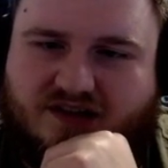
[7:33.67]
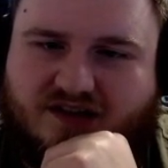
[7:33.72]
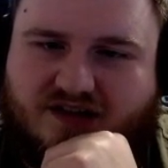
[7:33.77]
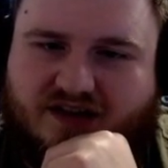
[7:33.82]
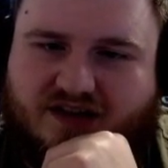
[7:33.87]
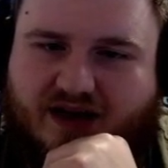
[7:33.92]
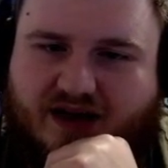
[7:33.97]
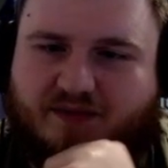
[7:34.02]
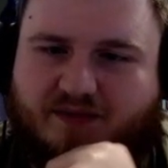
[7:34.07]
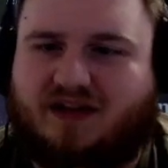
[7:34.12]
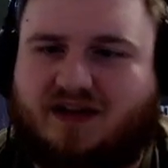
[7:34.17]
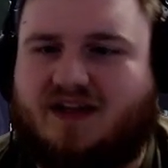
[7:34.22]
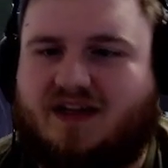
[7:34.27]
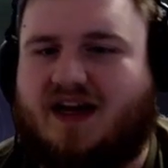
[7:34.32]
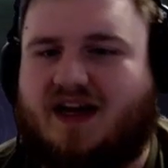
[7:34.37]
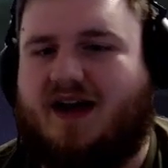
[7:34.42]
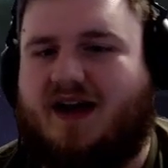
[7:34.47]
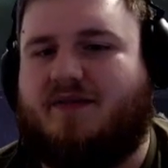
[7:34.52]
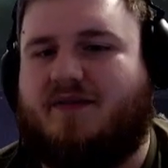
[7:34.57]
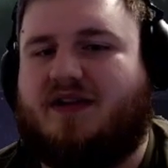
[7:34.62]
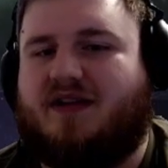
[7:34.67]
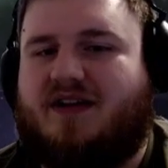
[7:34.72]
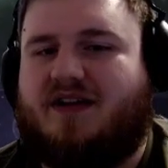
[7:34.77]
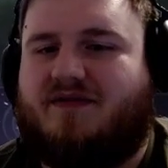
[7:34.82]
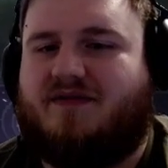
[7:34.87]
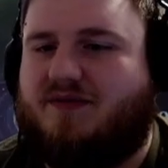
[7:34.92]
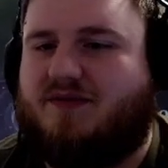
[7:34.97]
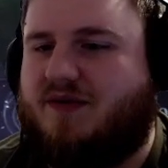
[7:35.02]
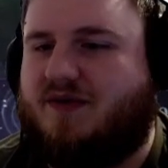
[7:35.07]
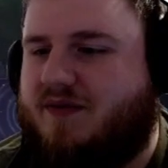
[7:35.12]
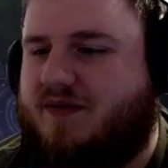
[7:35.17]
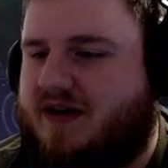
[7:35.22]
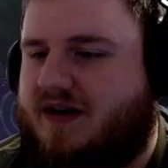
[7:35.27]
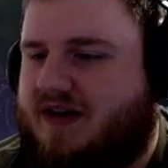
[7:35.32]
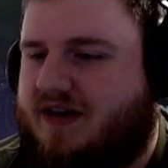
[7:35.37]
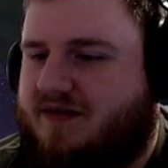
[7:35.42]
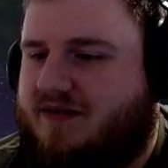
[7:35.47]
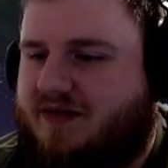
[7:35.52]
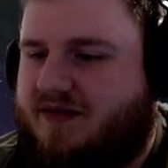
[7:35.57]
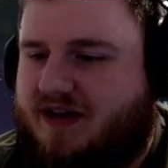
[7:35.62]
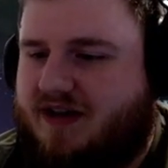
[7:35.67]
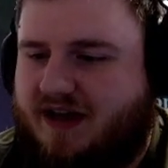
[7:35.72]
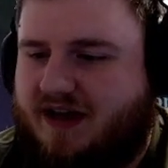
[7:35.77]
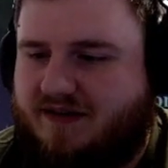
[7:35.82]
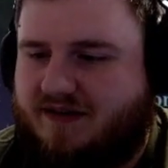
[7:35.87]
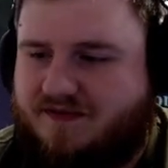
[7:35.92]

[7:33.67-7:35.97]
I believe we win here with that.